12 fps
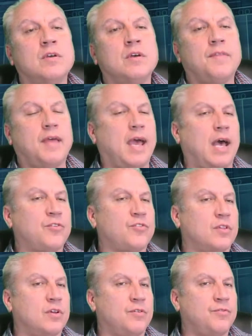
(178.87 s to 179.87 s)
the
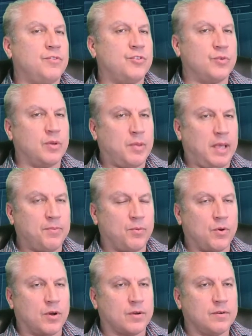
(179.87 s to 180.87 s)
hassle of doing
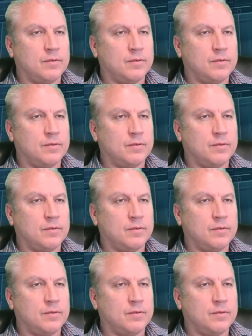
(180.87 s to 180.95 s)
paperwork.